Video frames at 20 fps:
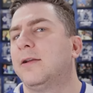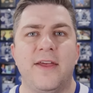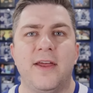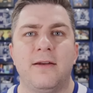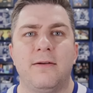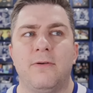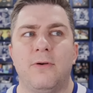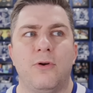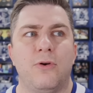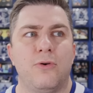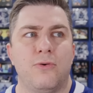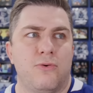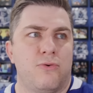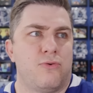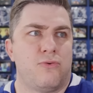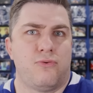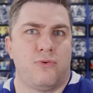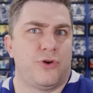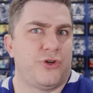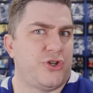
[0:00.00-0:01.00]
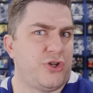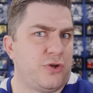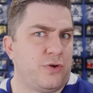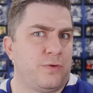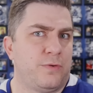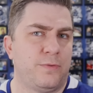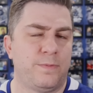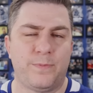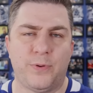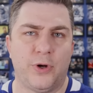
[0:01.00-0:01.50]
And then who would
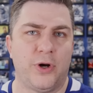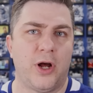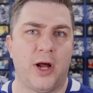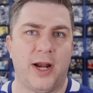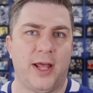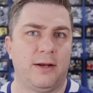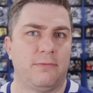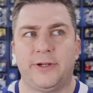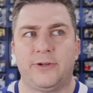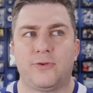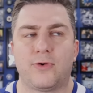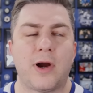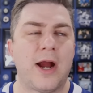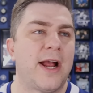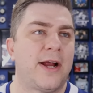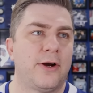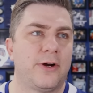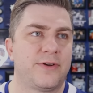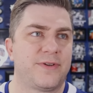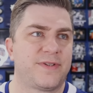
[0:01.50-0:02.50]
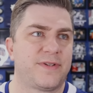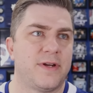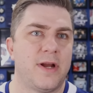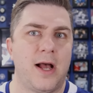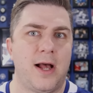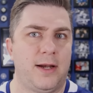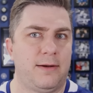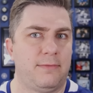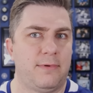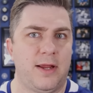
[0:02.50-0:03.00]
you put on it? Gregor's
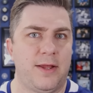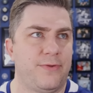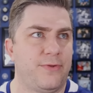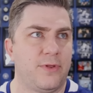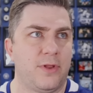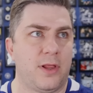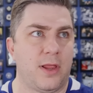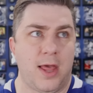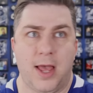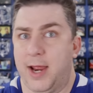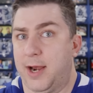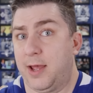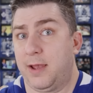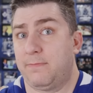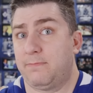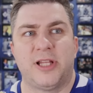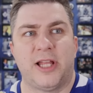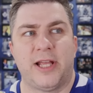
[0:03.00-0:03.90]
not in the lineup.